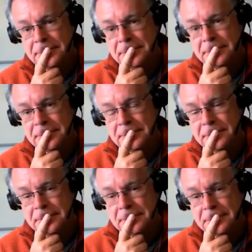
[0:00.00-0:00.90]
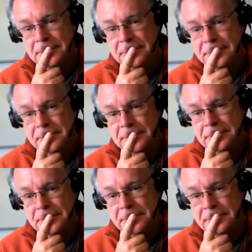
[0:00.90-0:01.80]

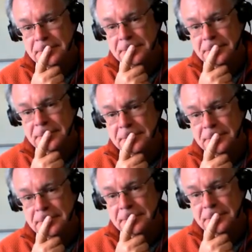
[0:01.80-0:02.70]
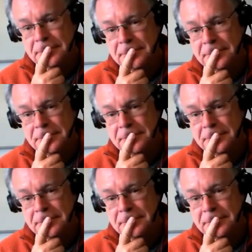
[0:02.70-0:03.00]
No words are spoken by the person on screen.